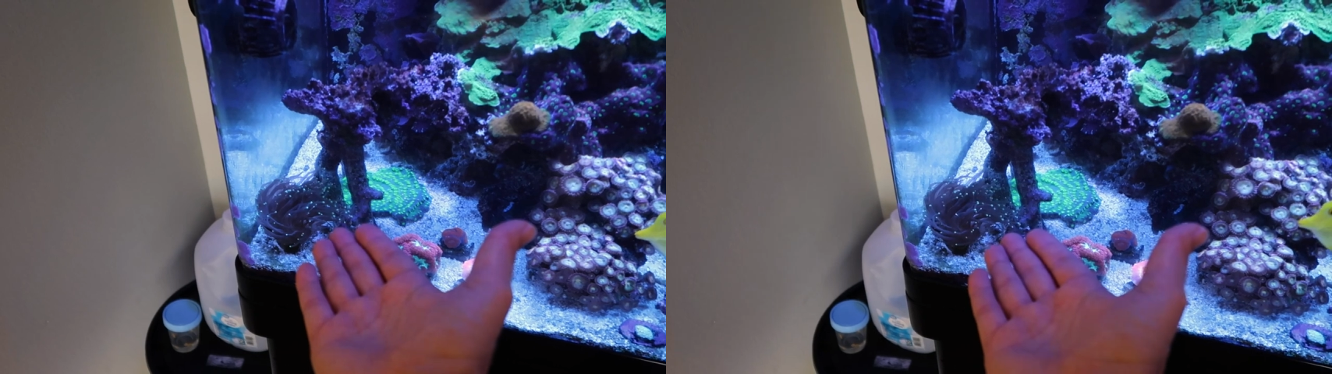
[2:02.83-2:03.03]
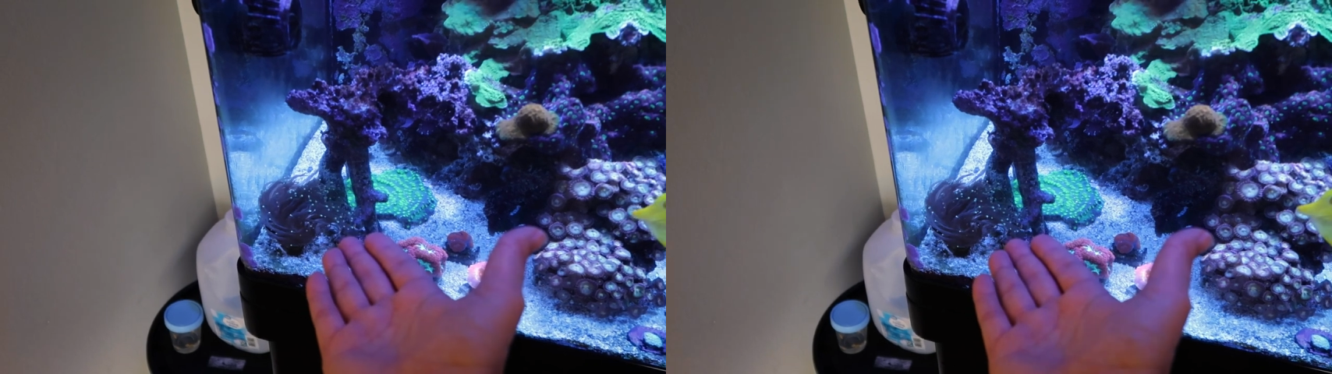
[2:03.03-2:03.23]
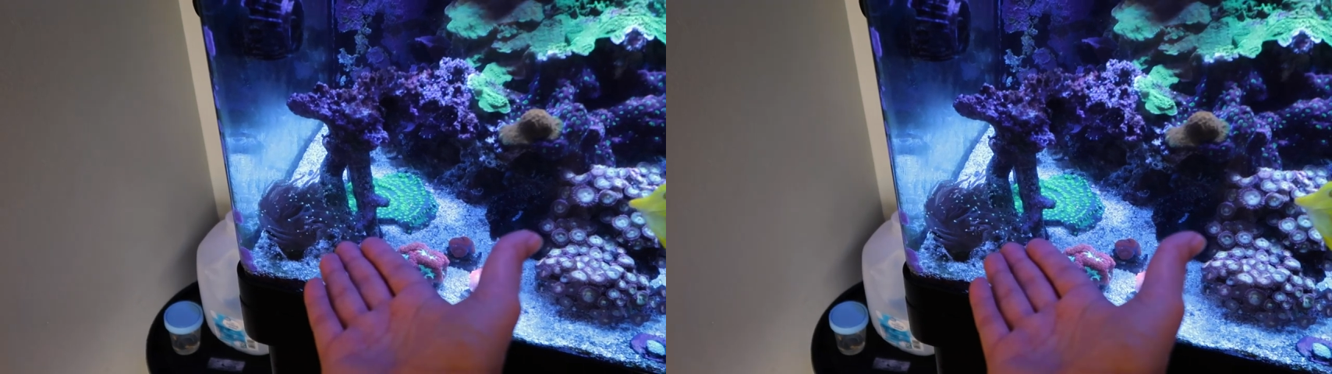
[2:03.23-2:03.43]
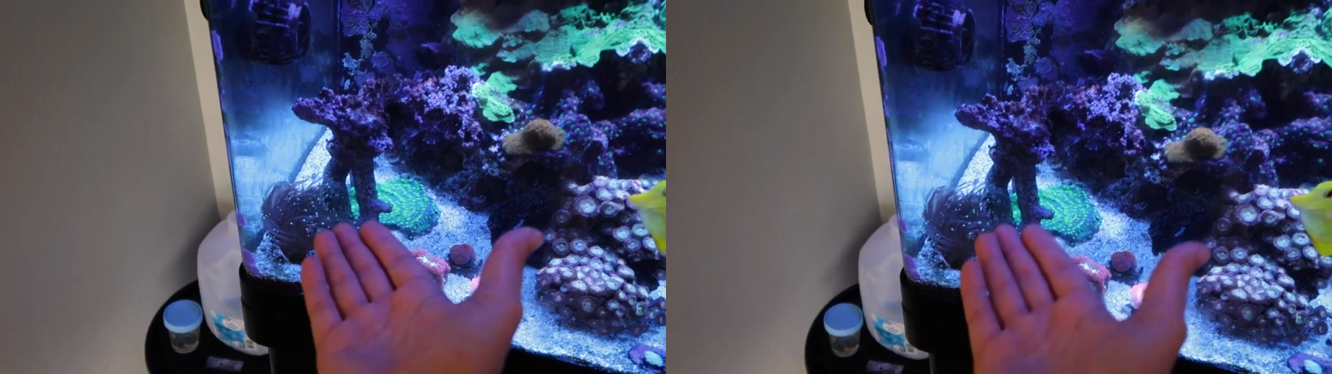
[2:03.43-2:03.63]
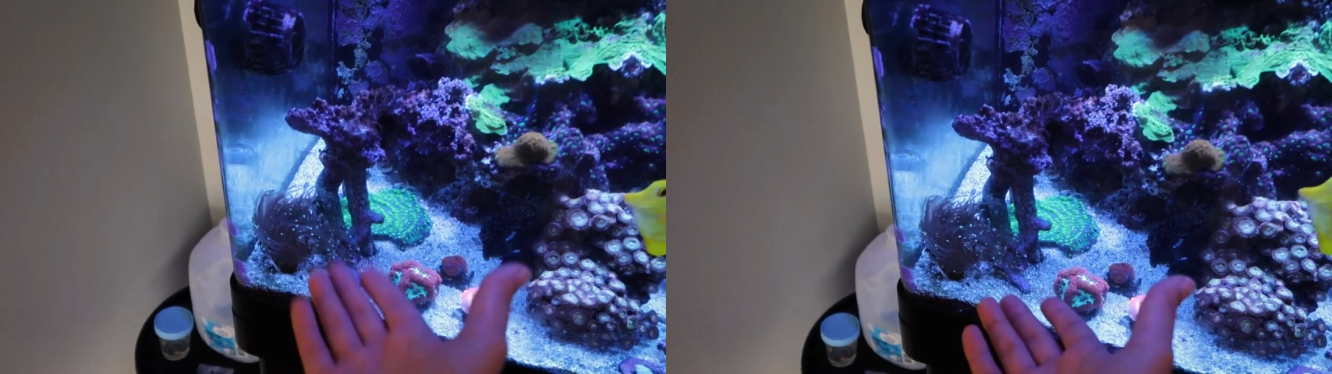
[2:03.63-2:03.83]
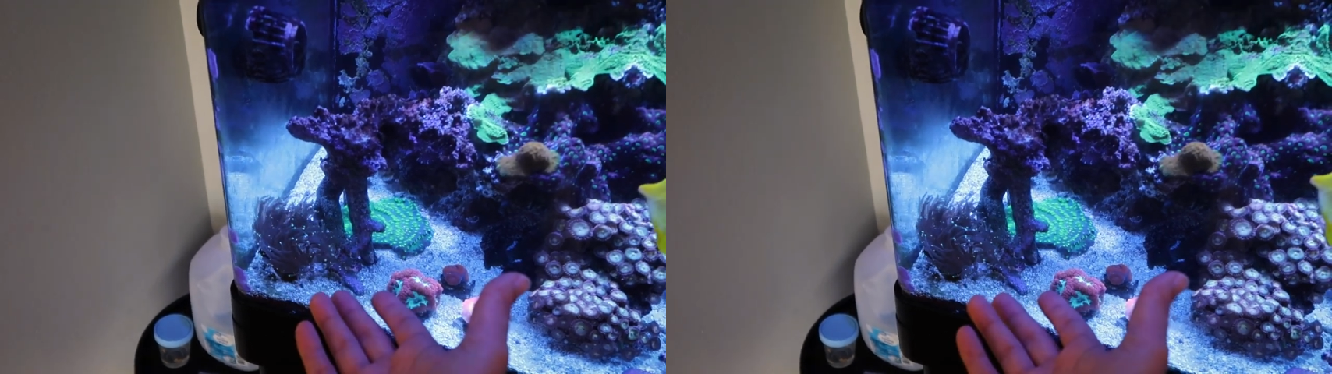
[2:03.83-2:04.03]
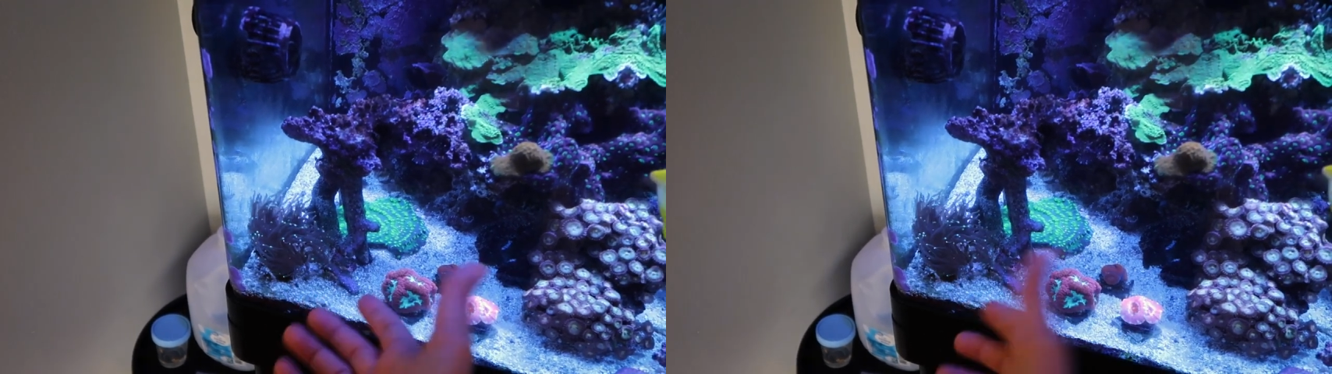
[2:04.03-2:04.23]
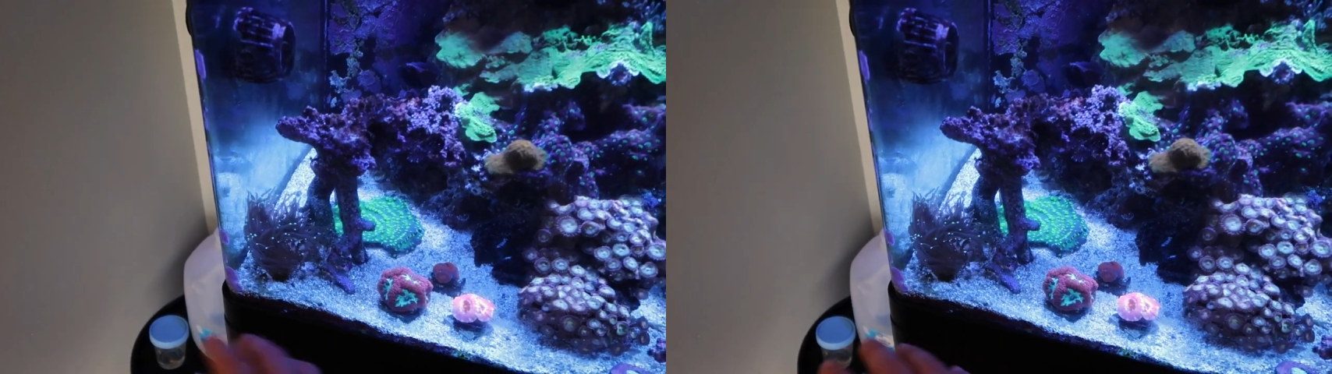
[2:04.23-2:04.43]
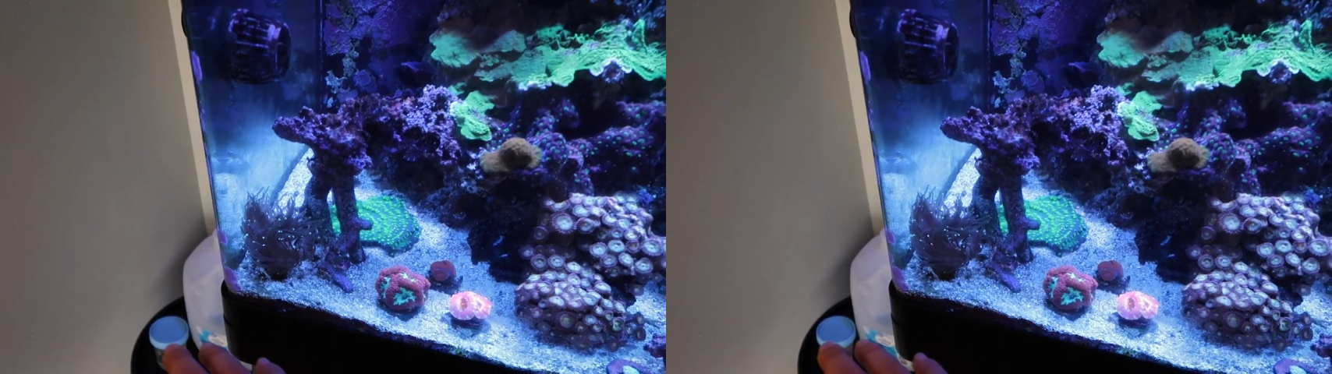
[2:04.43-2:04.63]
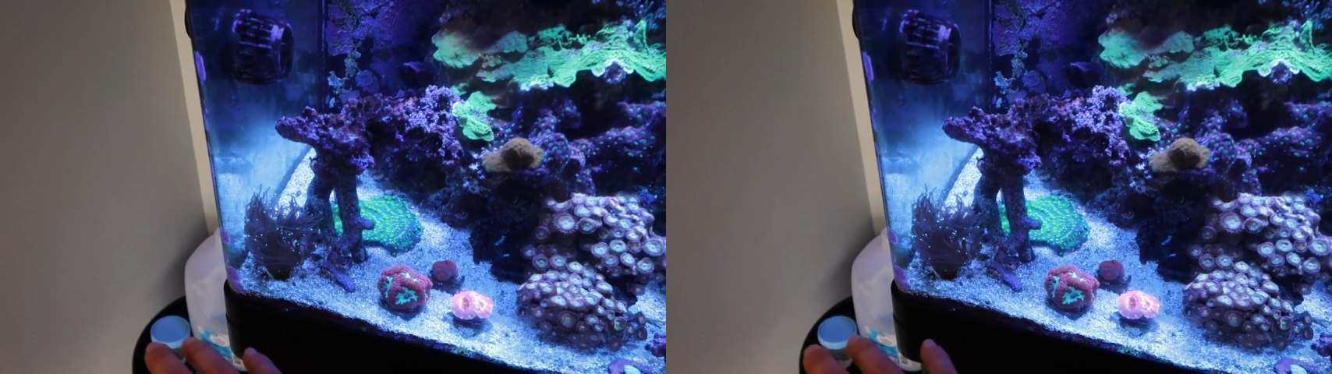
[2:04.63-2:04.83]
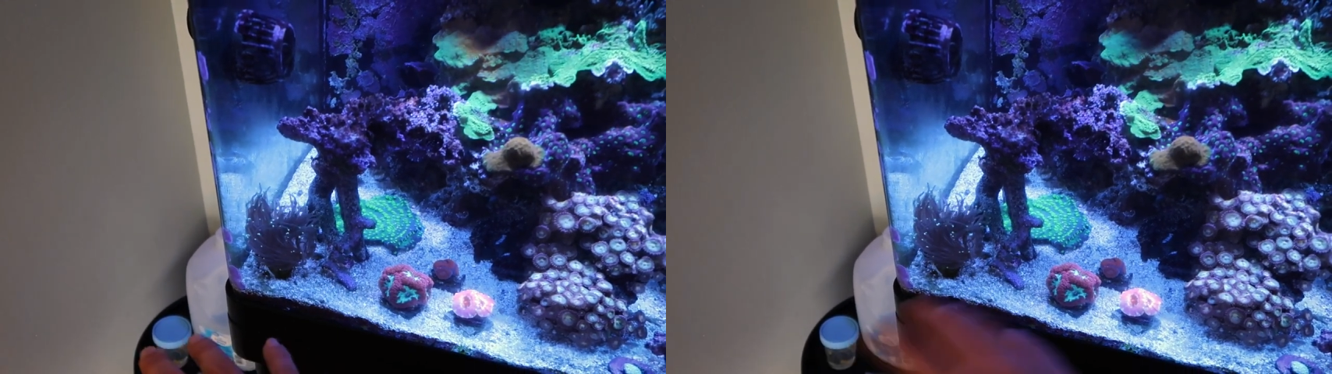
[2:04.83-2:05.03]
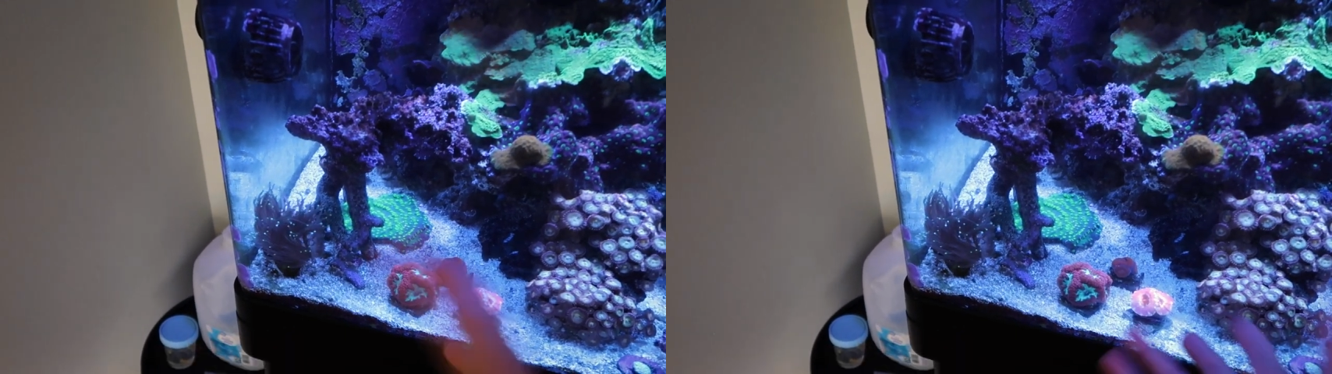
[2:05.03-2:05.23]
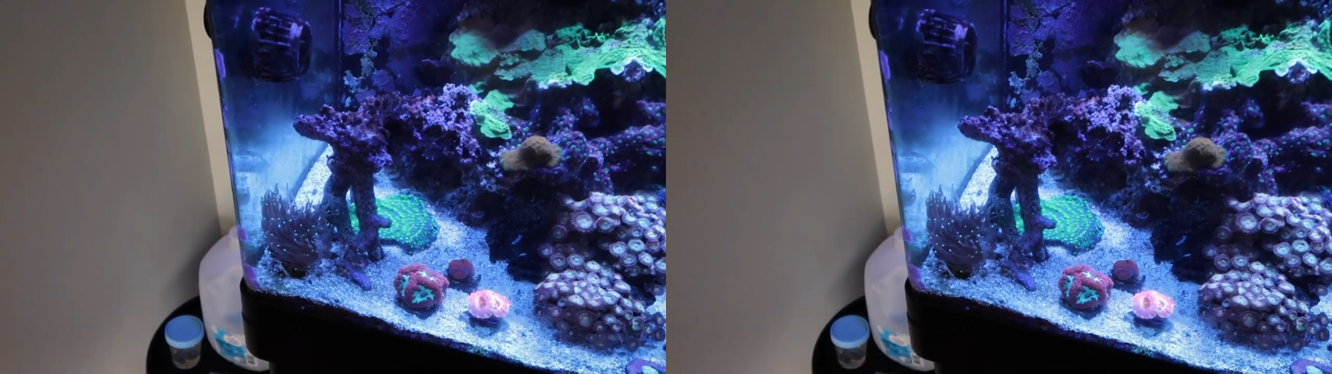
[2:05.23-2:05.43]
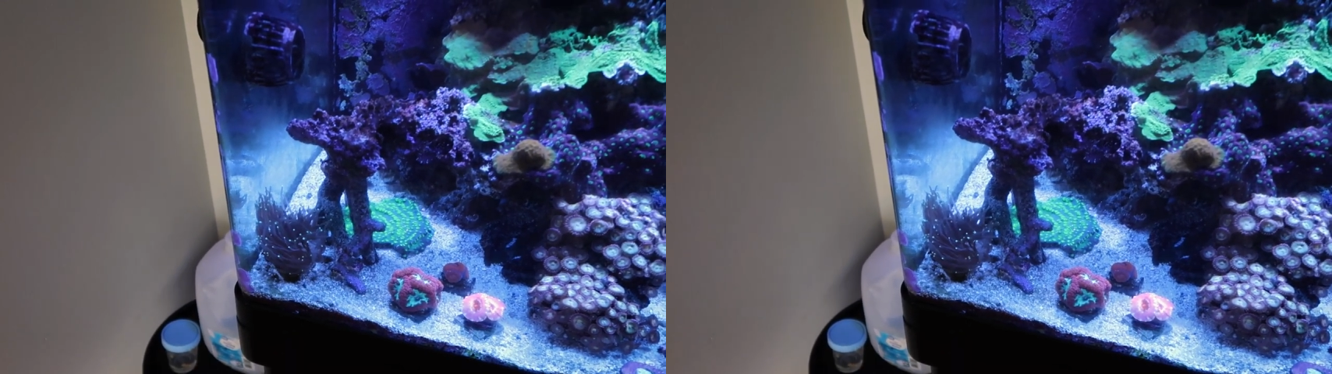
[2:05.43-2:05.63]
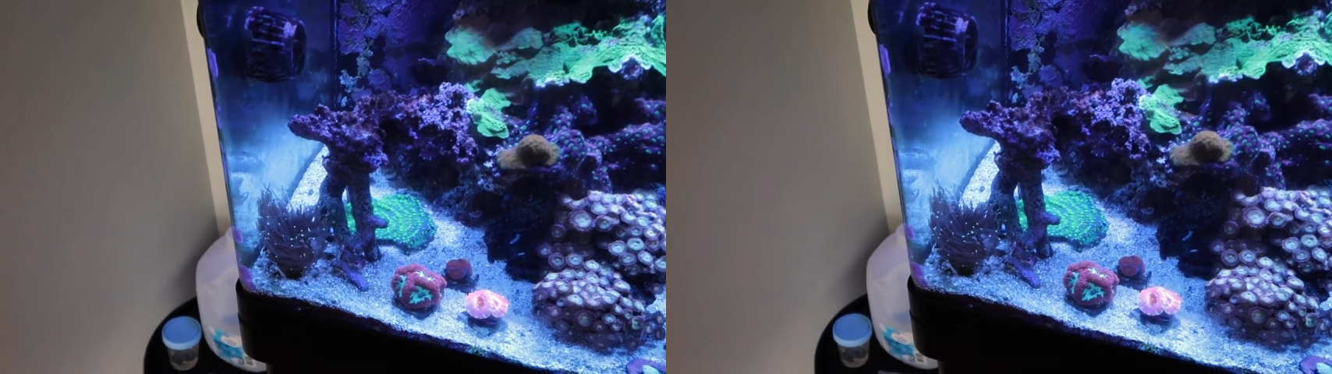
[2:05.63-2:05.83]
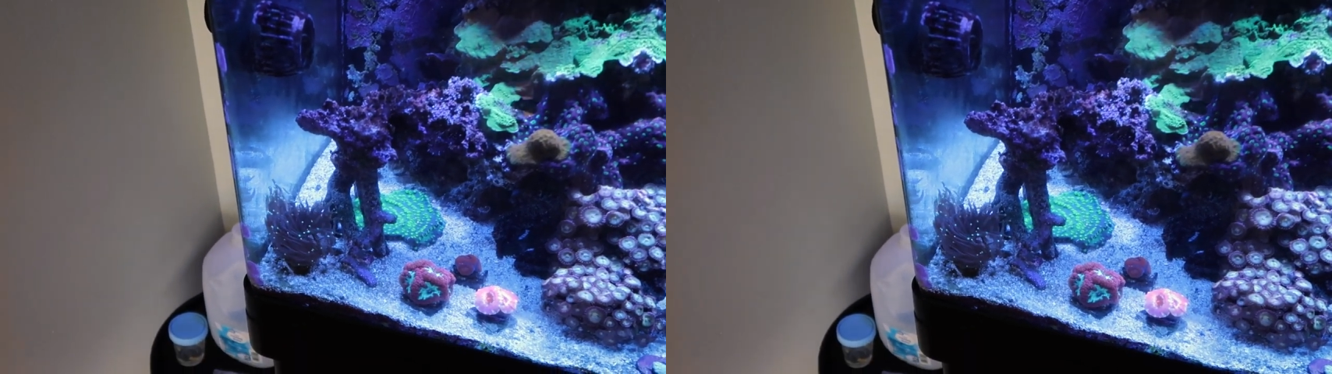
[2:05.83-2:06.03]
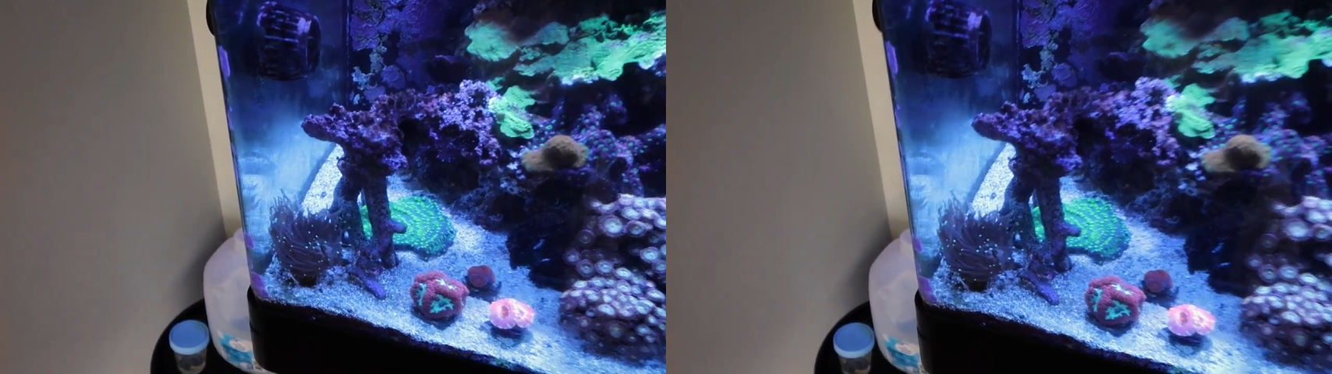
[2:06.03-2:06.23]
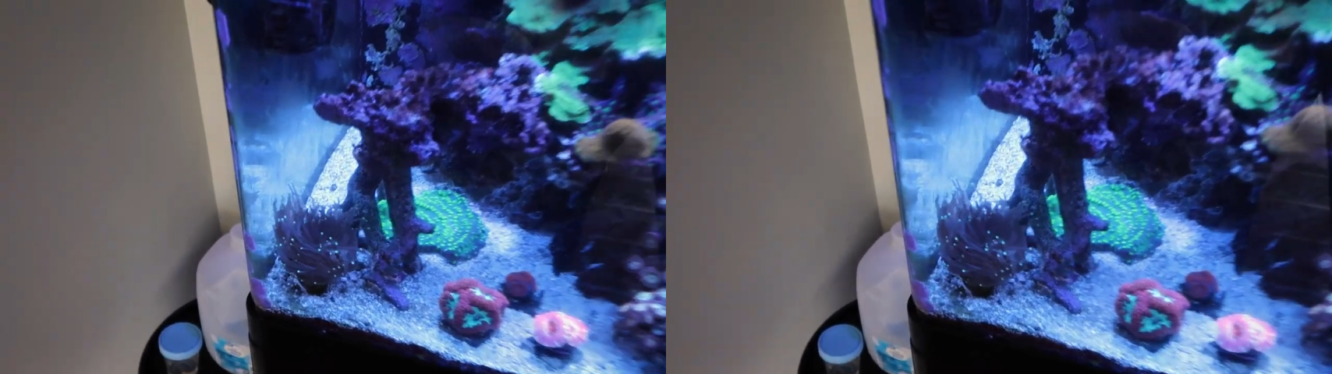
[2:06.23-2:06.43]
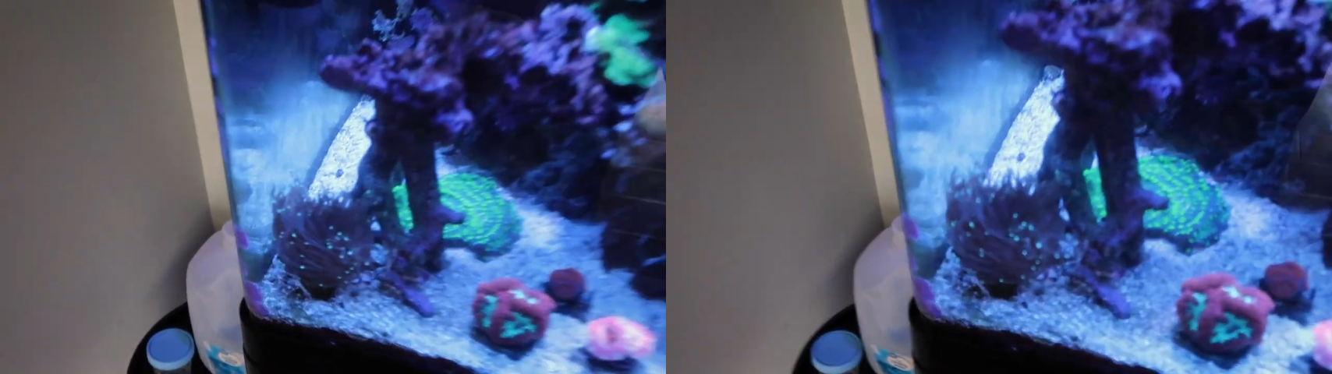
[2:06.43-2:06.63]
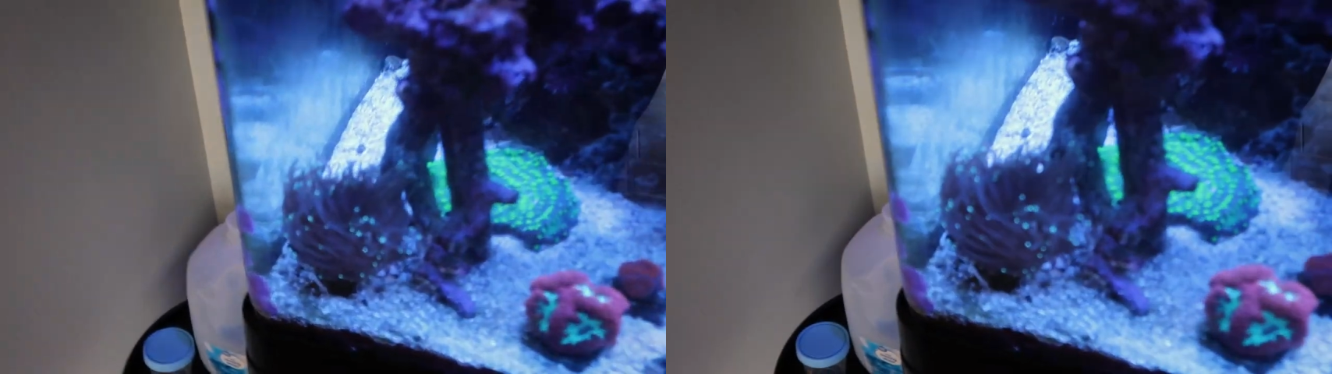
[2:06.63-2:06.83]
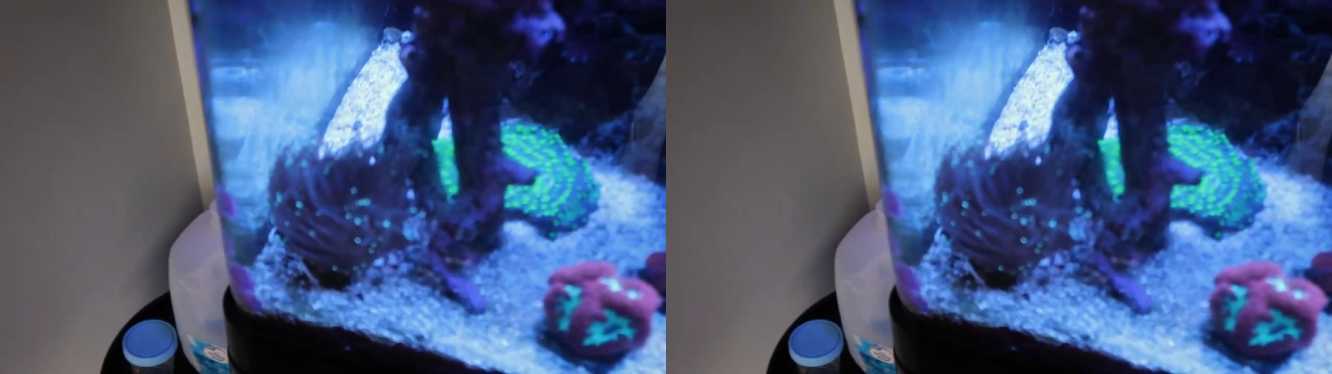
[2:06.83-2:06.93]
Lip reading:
[unreadable: no face in view]